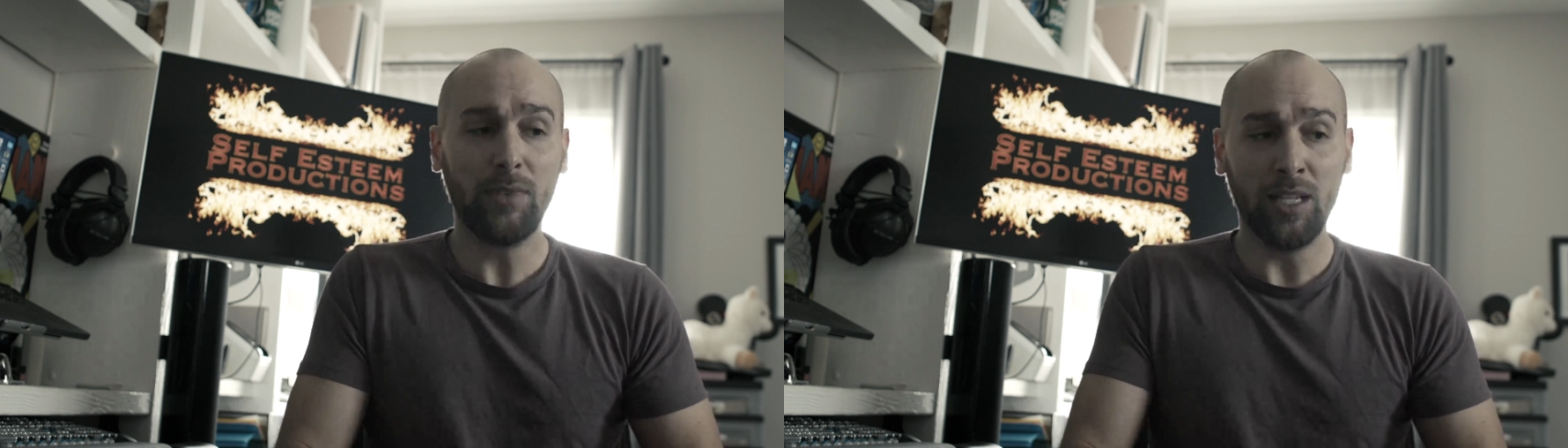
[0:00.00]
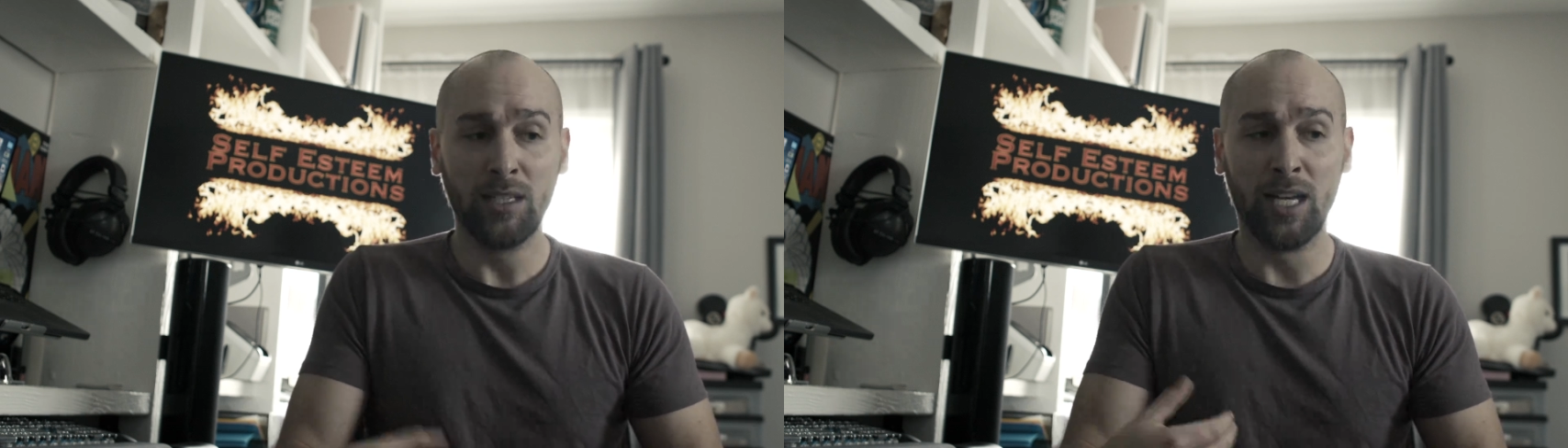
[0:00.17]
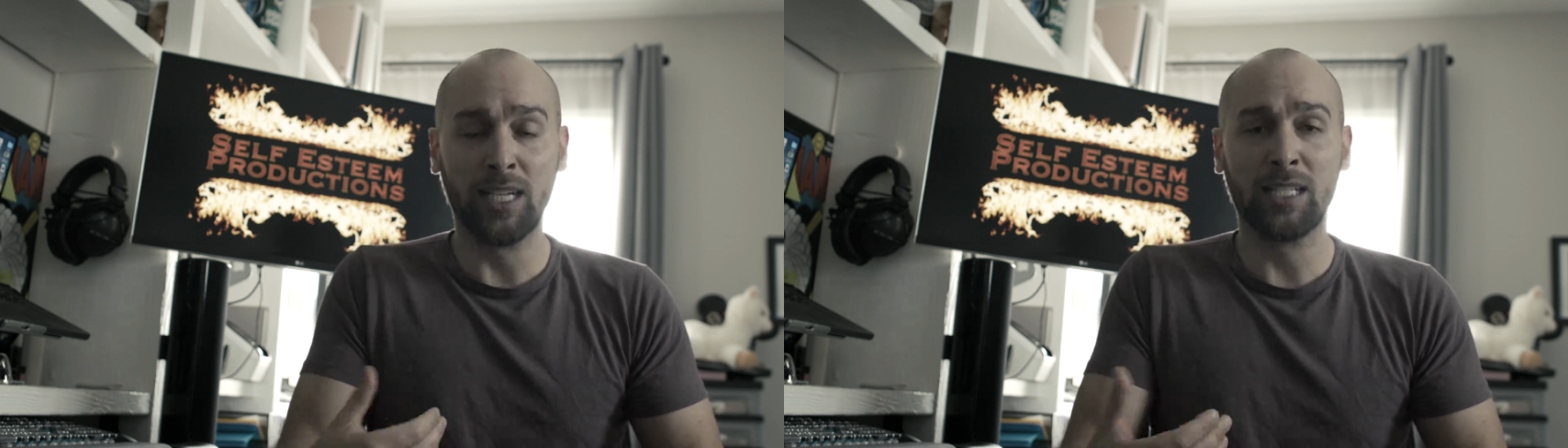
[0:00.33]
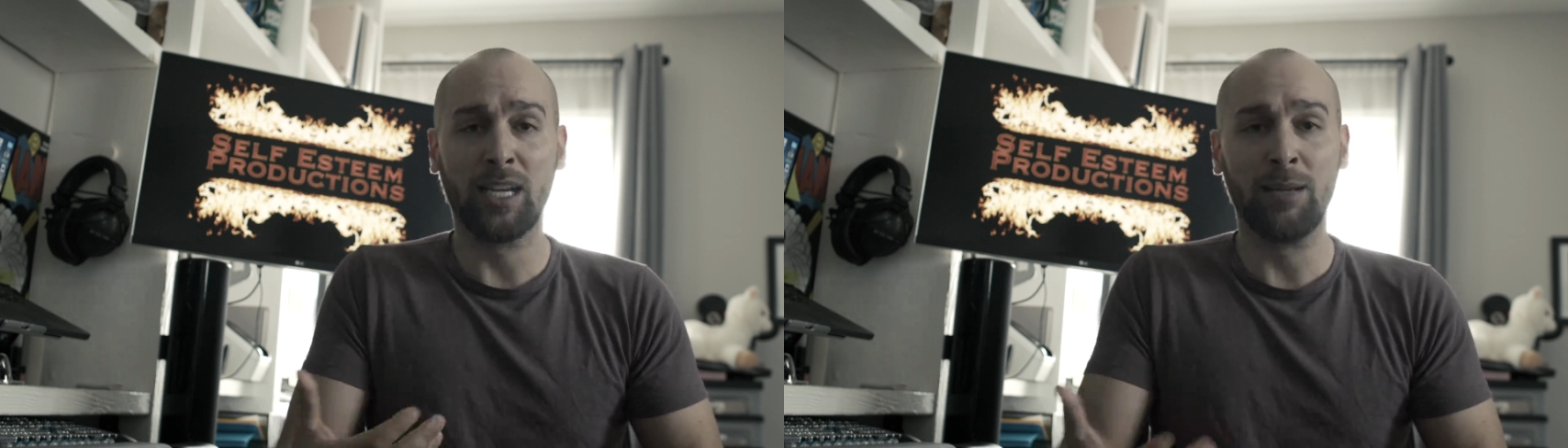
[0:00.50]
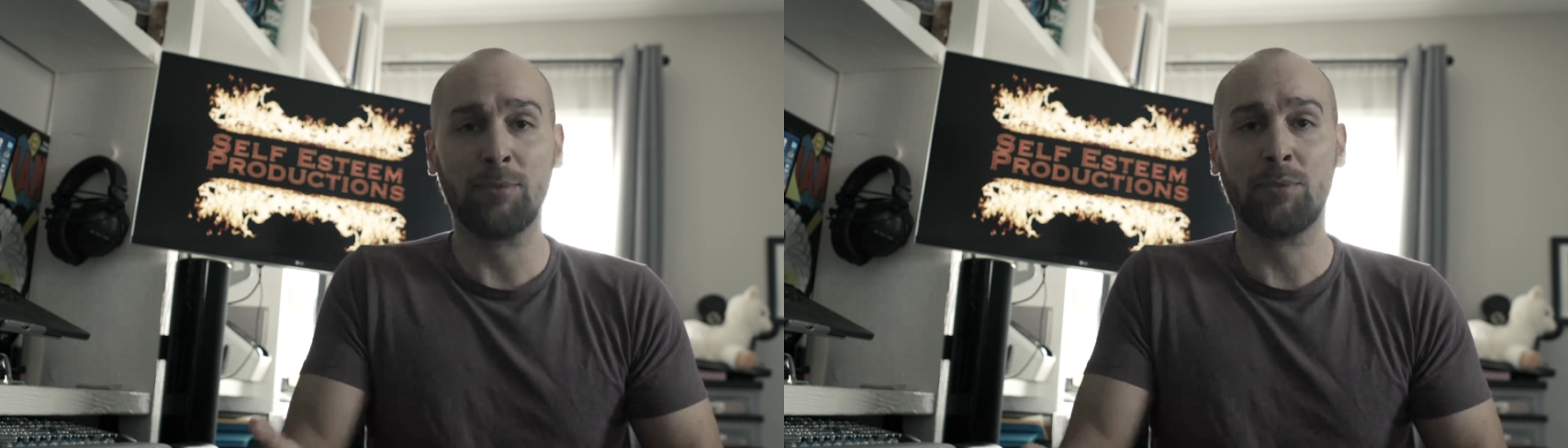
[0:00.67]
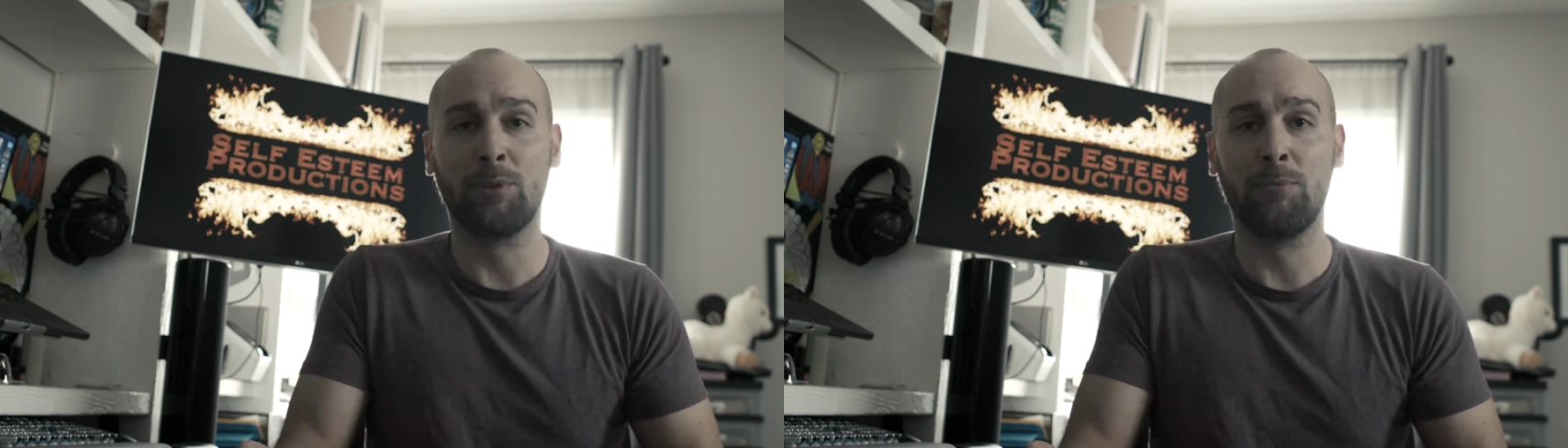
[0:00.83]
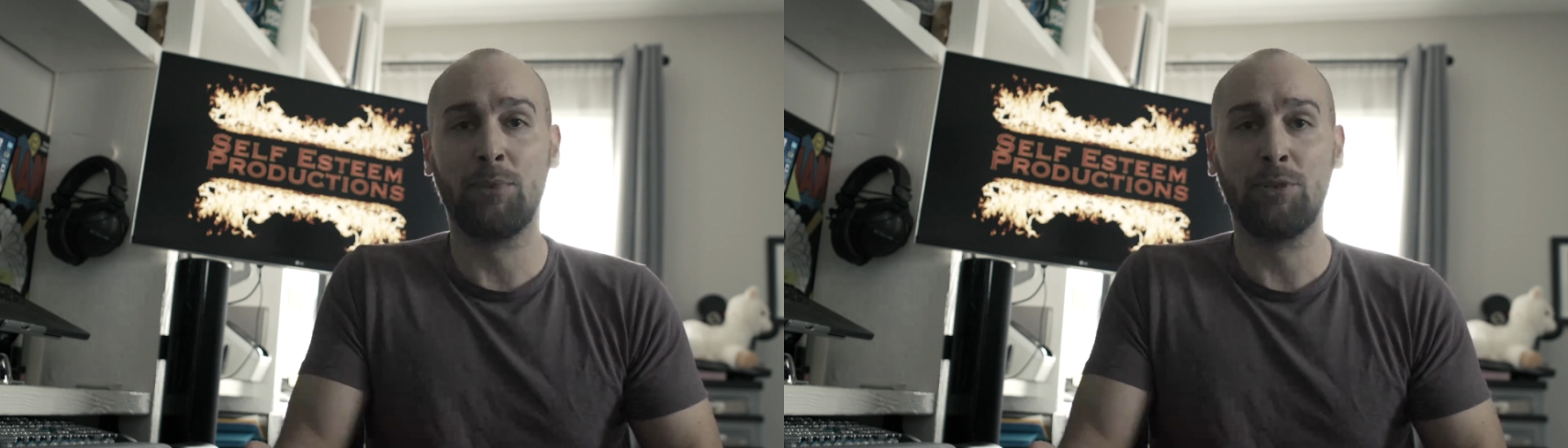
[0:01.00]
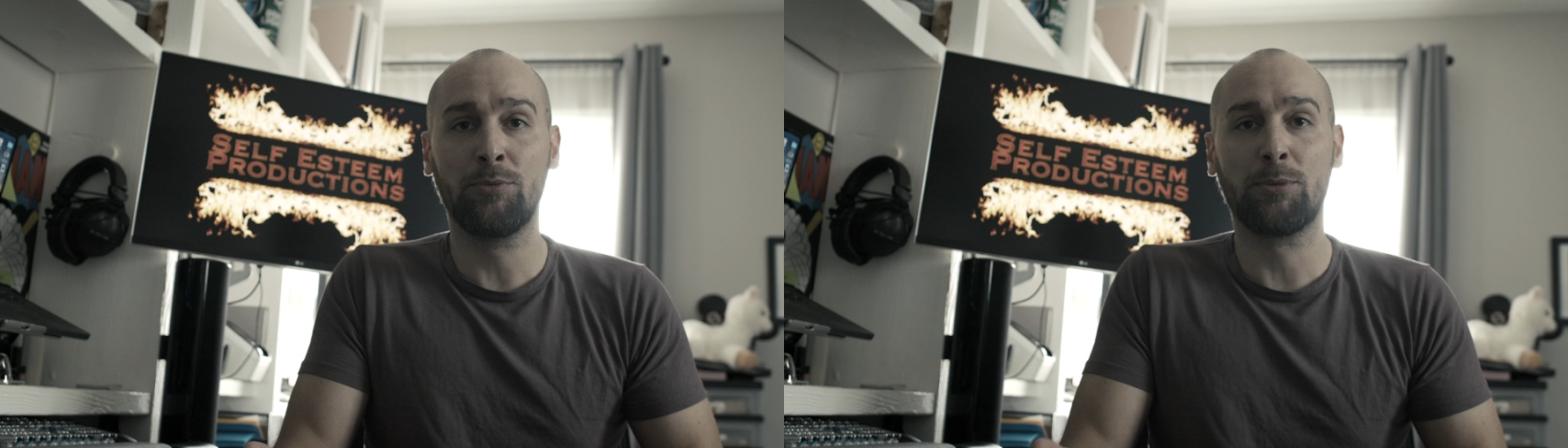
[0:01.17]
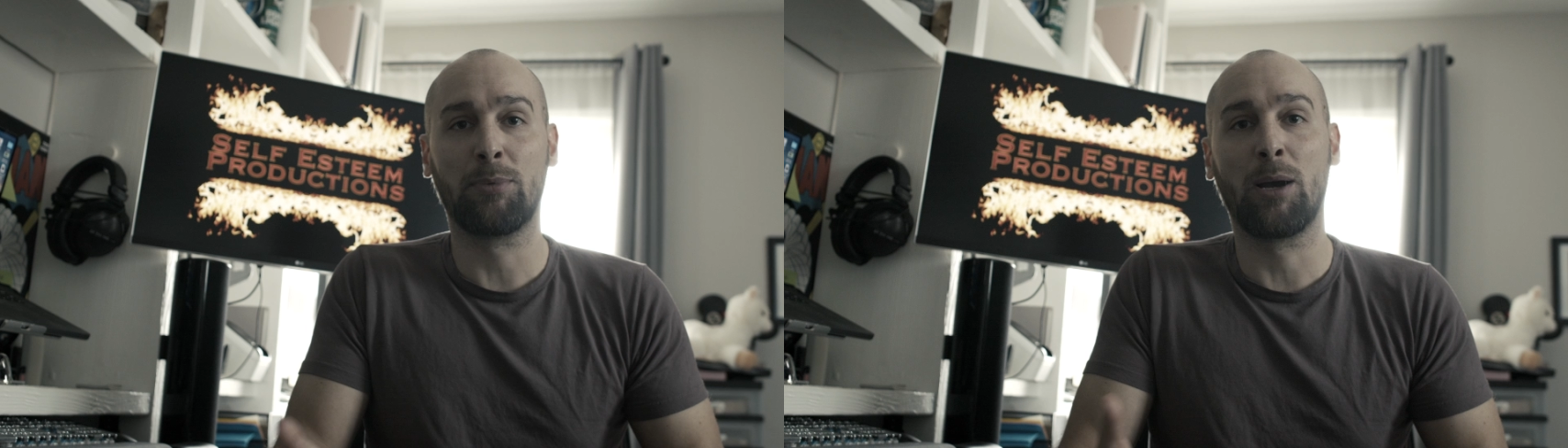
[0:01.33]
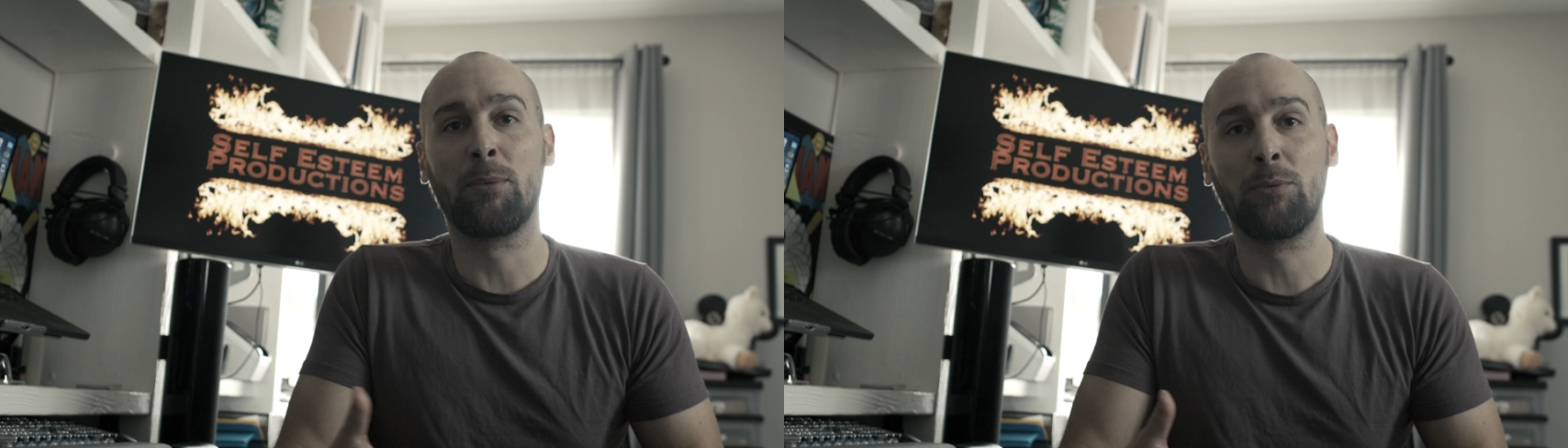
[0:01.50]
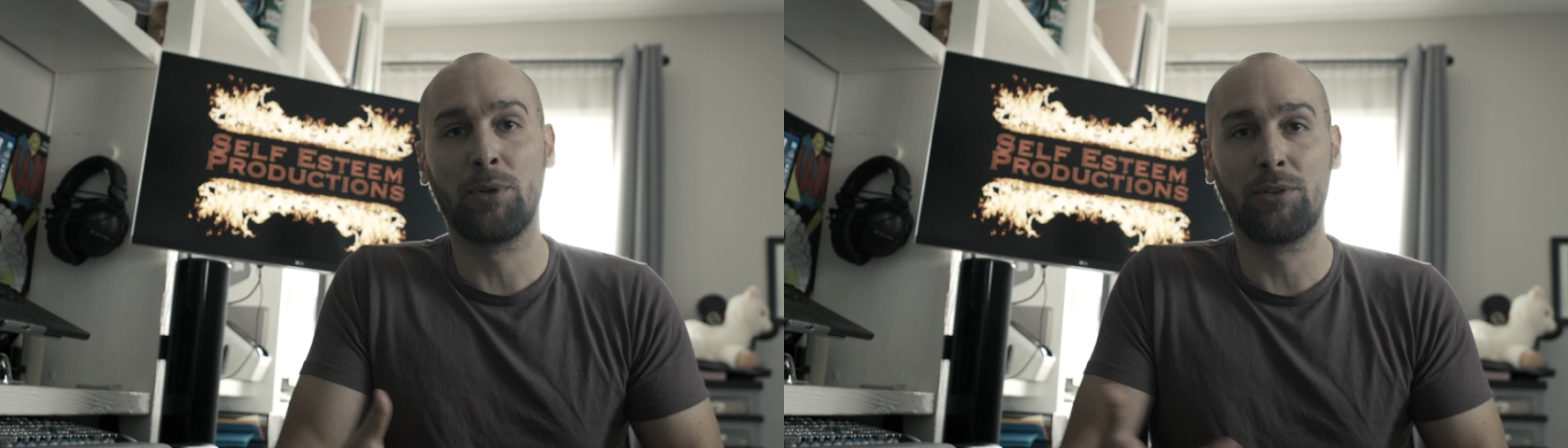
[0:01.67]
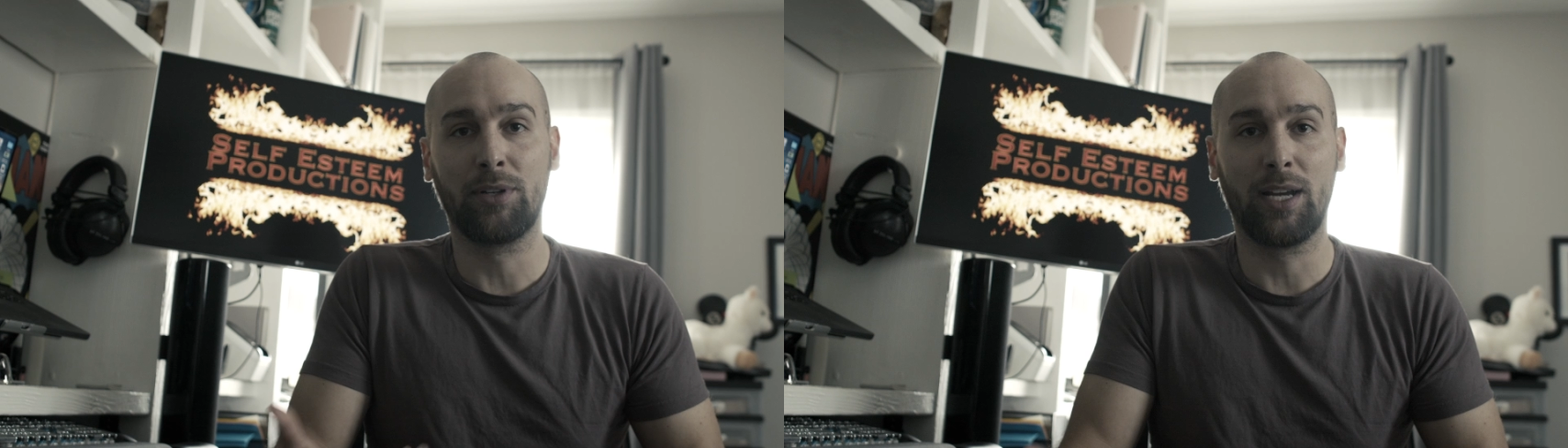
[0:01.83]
A lot of times with booms, you're probably wondering,